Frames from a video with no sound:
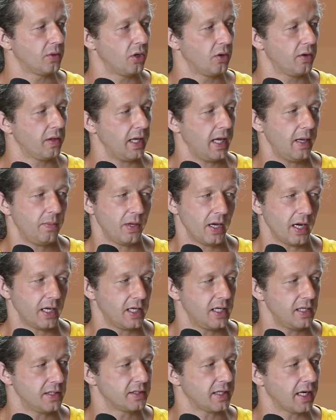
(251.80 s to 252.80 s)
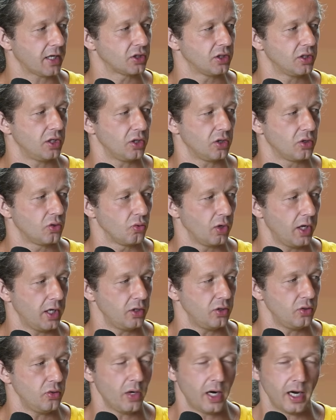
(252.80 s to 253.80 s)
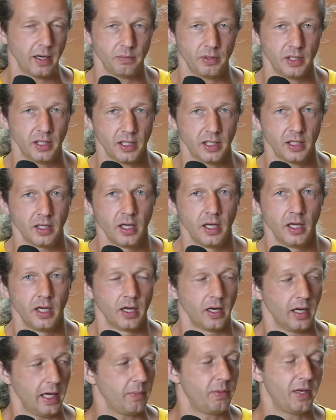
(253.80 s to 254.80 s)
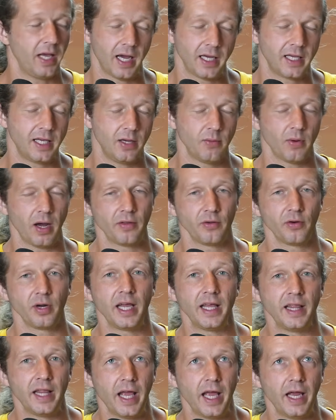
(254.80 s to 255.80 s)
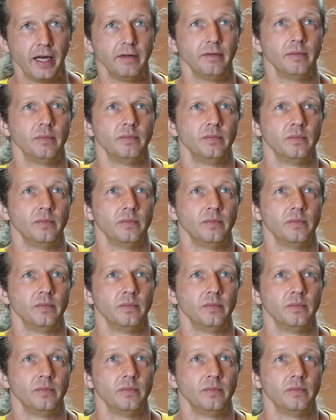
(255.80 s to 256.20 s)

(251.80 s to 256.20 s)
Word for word: go to the API key section and create a new IP, API key rather, and then